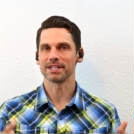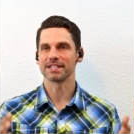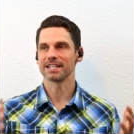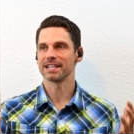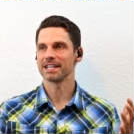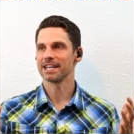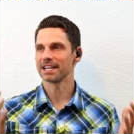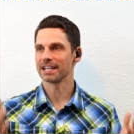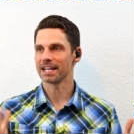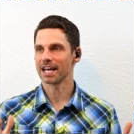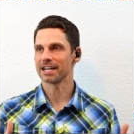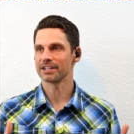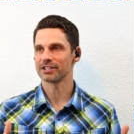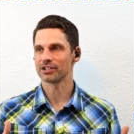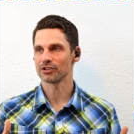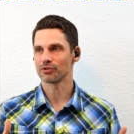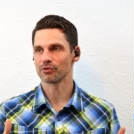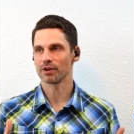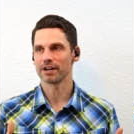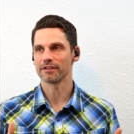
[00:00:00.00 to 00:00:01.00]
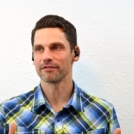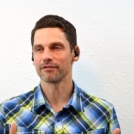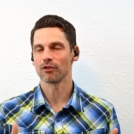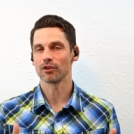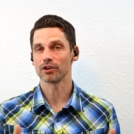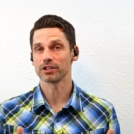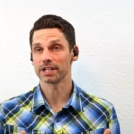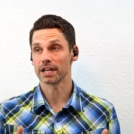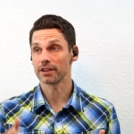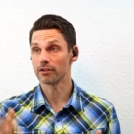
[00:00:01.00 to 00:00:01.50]
is in the Atlantic
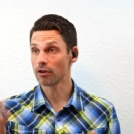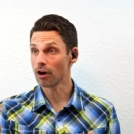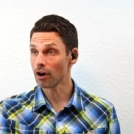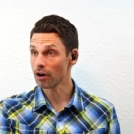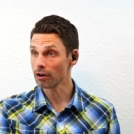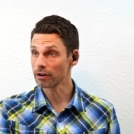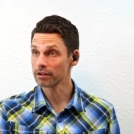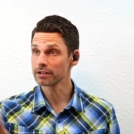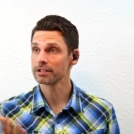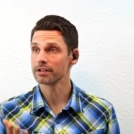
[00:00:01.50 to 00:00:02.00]
rainforest, and there are